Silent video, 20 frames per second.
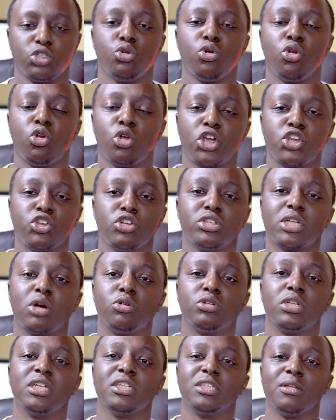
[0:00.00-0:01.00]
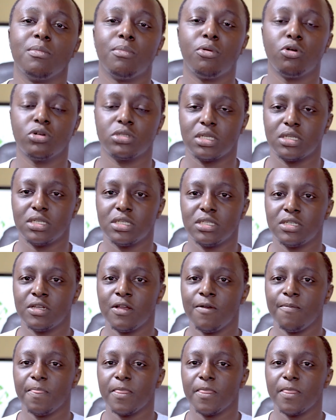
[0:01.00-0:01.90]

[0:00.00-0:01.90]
So location scouting is important.